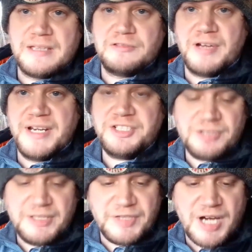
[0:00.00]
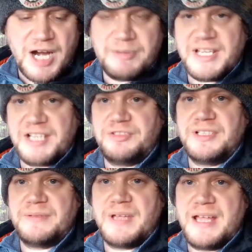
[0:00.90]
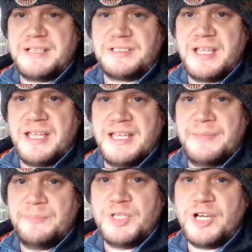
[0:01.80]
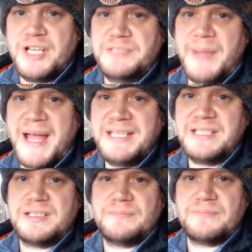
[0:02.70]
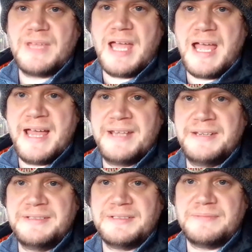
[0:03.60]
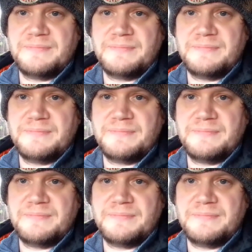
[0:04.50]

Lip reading: So initially the car was actually at Clydebank, and